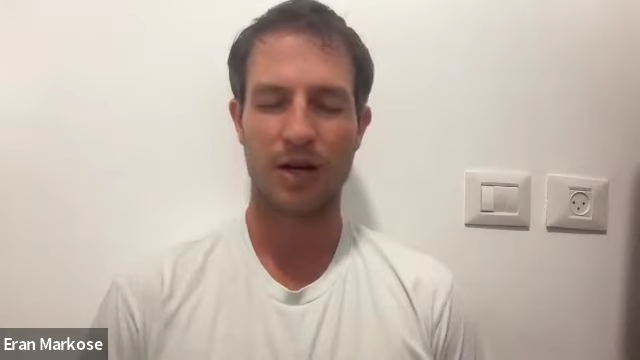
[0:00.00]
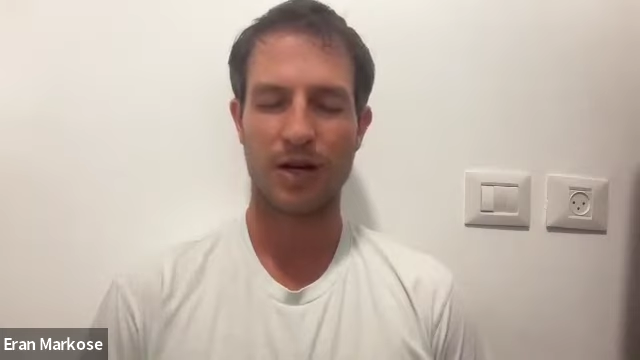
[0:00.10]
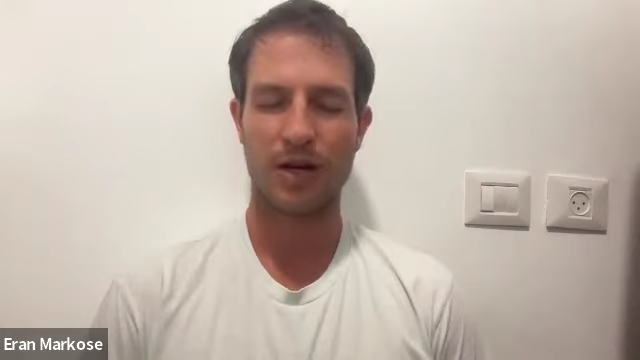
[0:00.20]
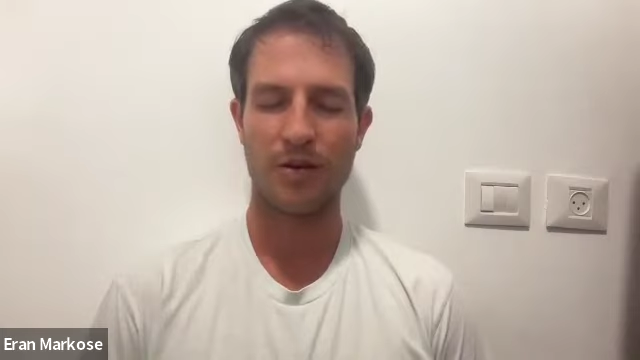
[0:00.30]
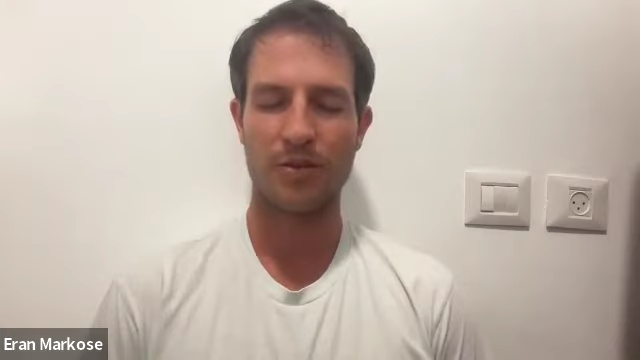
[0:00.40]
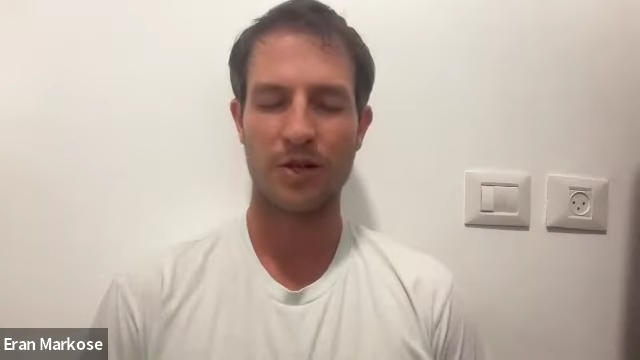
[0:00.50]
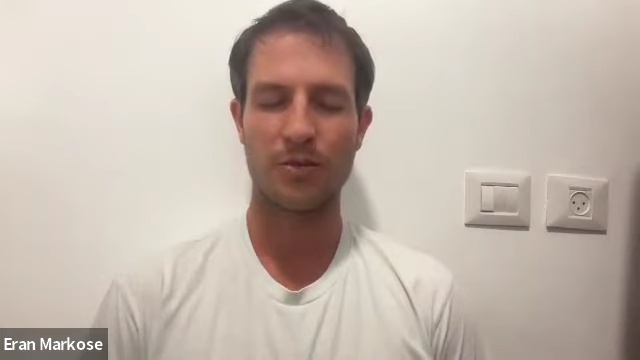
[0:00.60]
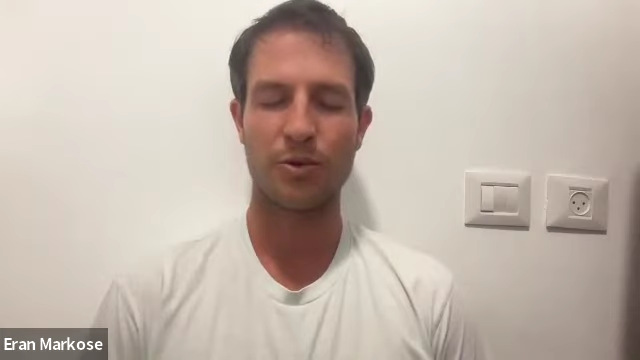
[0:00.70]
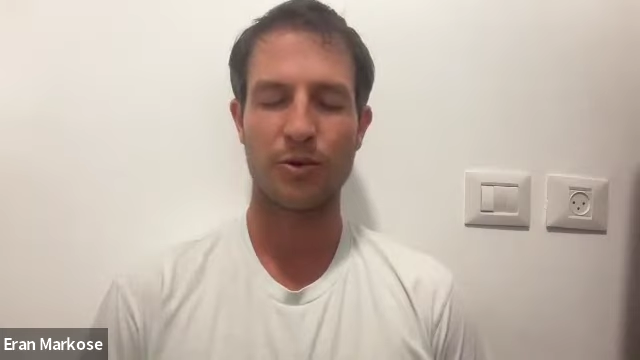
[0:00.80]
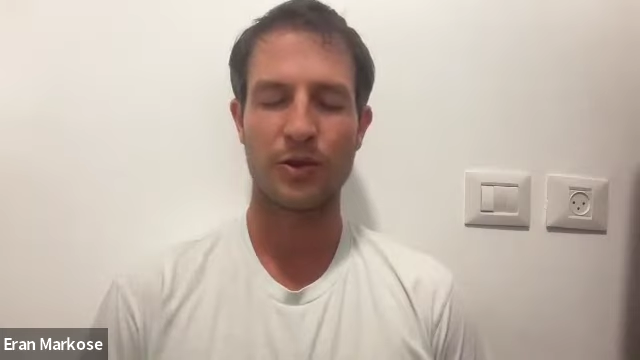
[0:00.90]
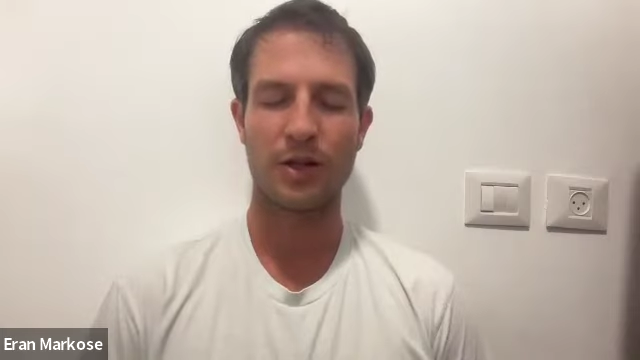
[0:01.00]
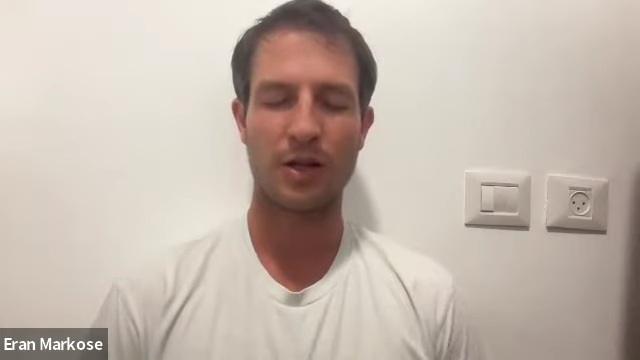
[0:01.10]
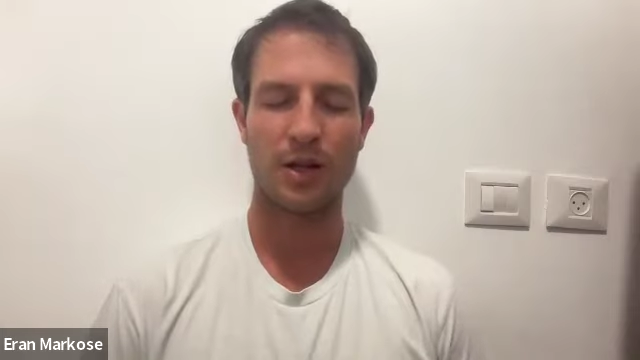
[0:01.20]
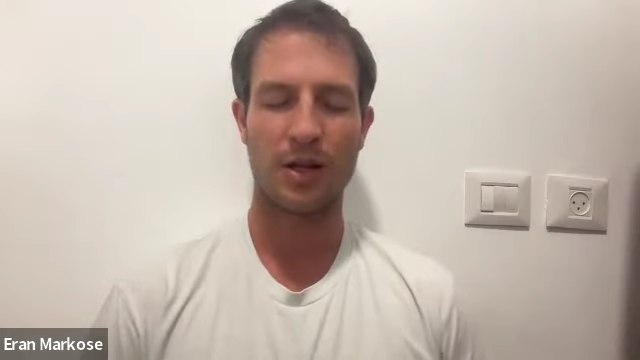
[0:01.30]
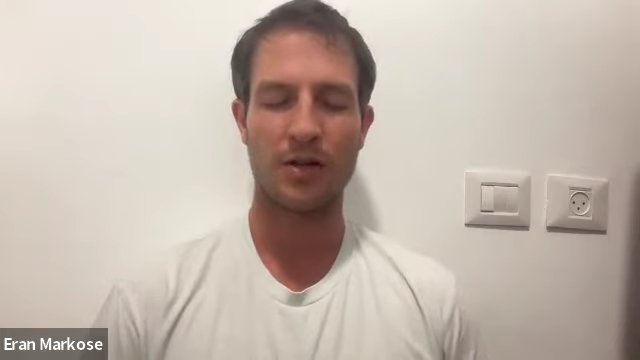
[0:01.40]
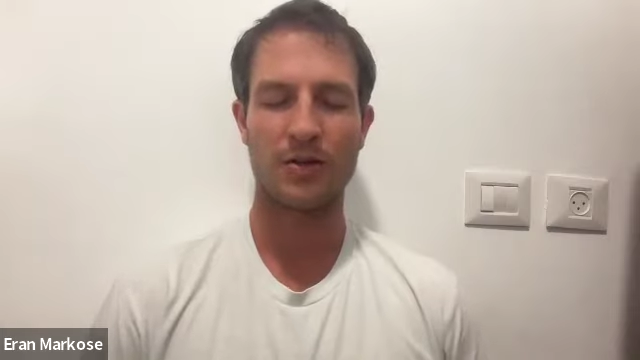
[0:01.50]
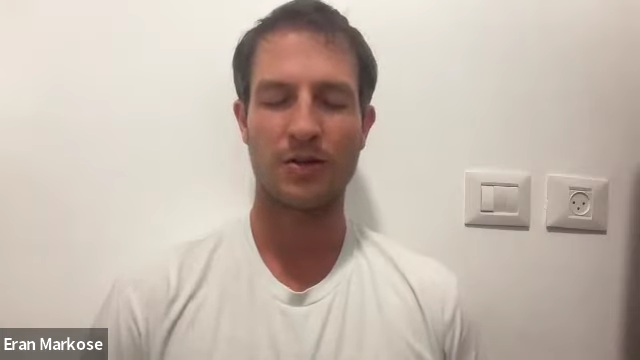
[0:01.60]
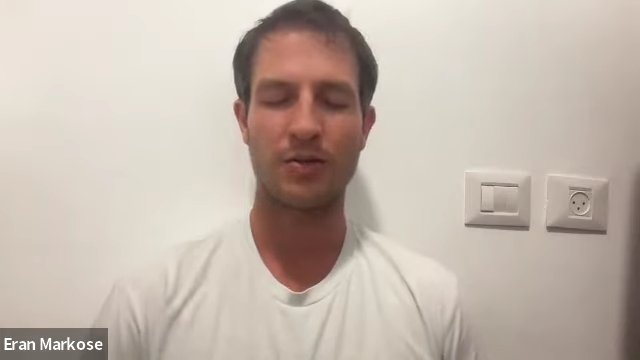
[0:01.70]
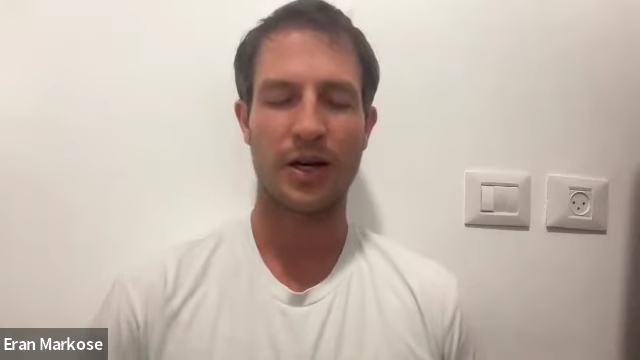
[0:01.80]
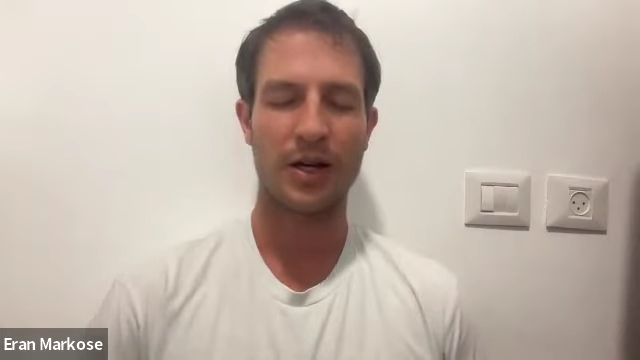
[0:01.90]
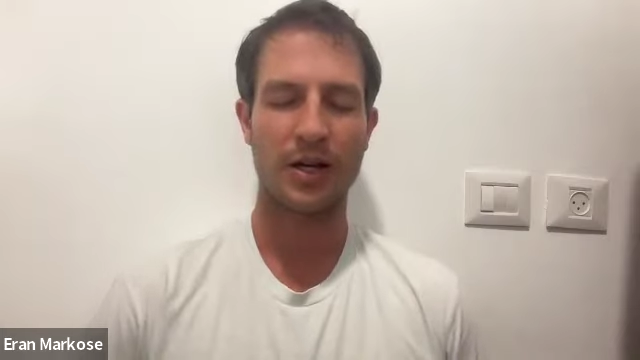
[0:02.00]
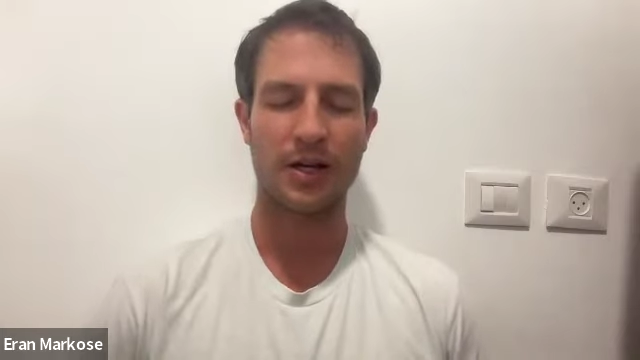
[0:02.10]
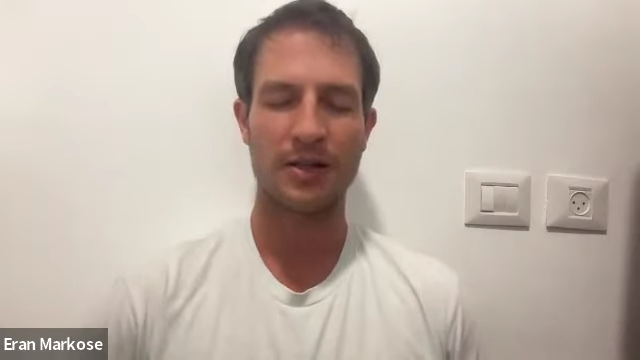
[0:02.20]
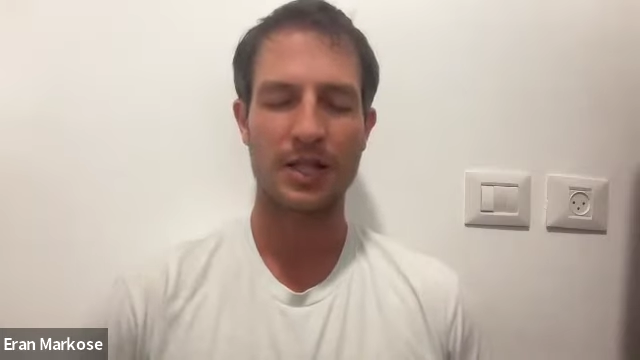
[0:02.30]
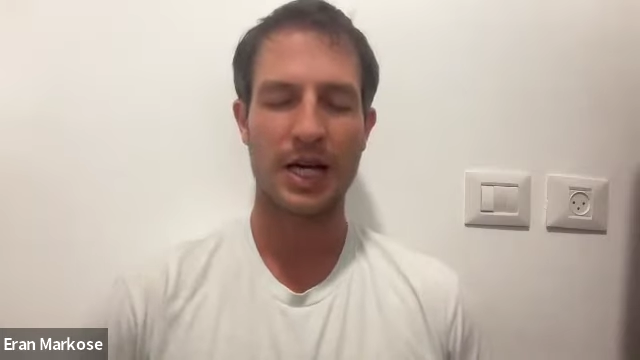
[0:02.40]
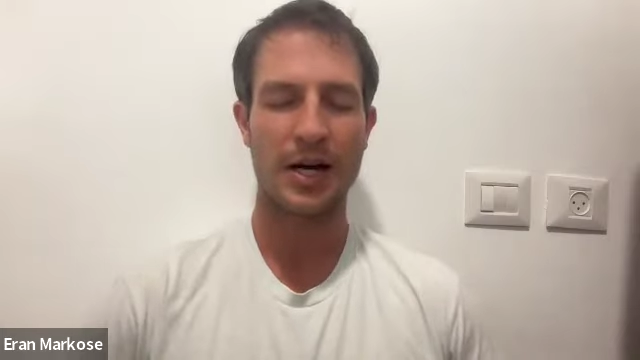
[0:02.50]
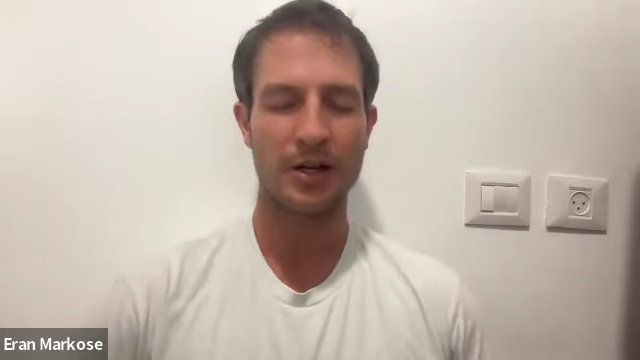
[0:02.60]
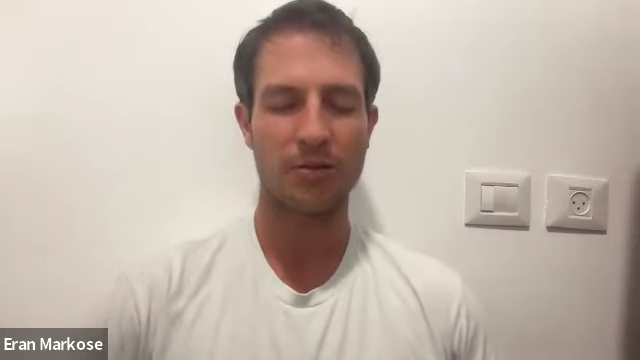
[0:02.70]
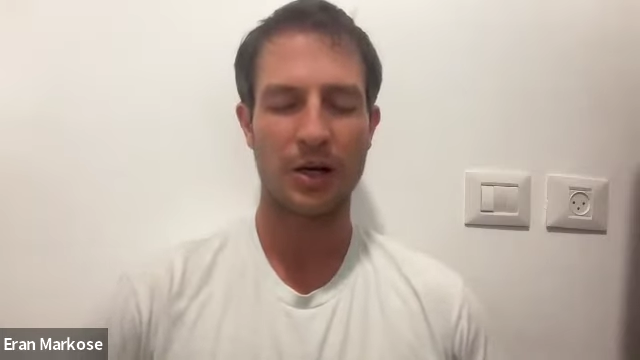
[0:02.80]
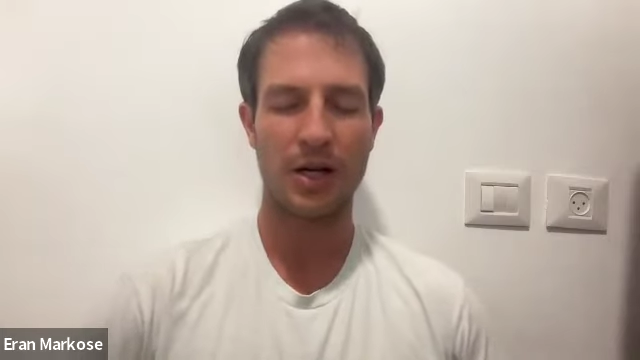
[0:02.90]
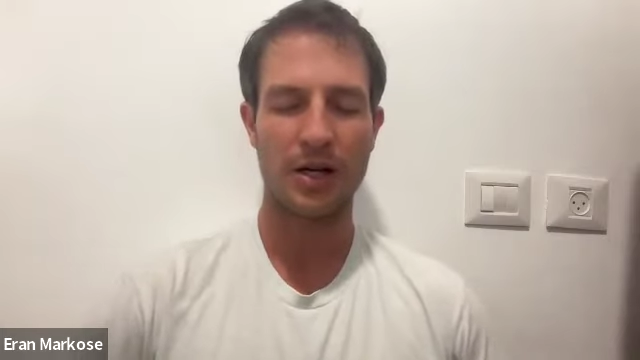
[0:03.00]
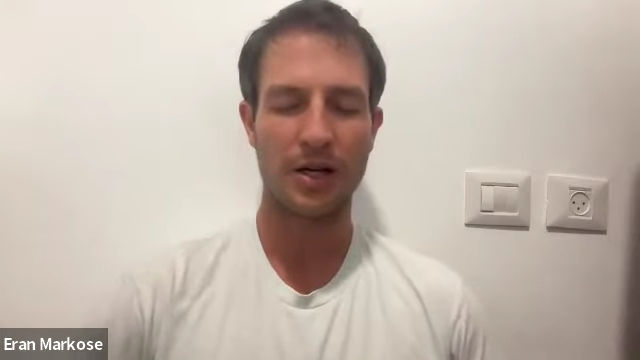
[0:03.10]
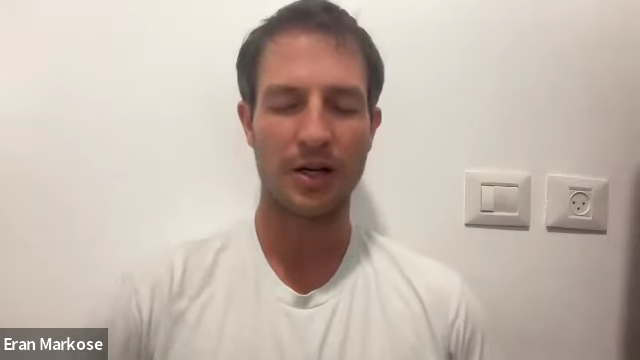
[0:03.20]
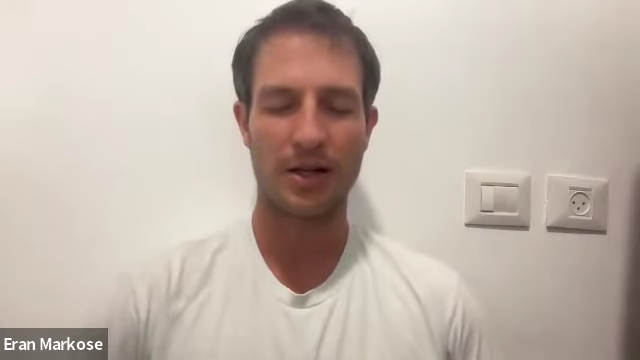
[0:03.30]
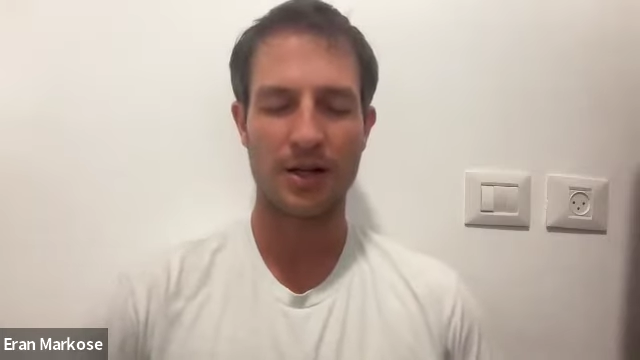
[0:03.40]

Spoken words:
And now I'm going to breathe into my entire body